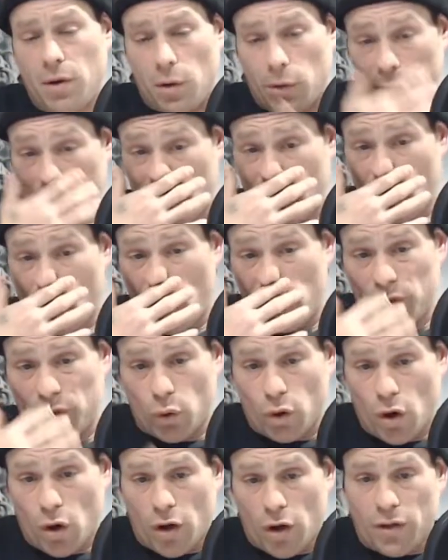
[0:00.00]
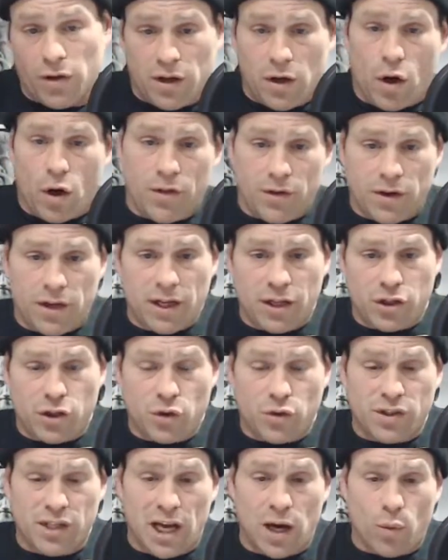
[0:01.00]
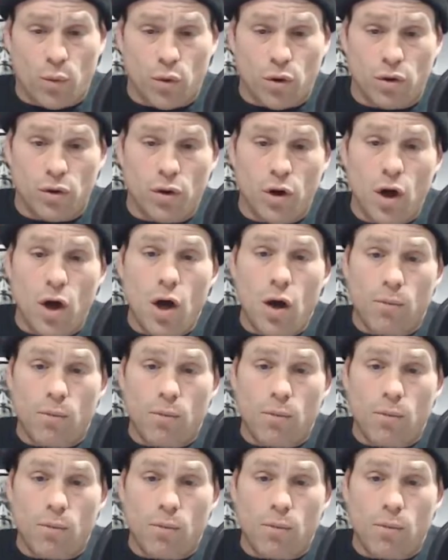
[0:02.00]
deformed or other issues that will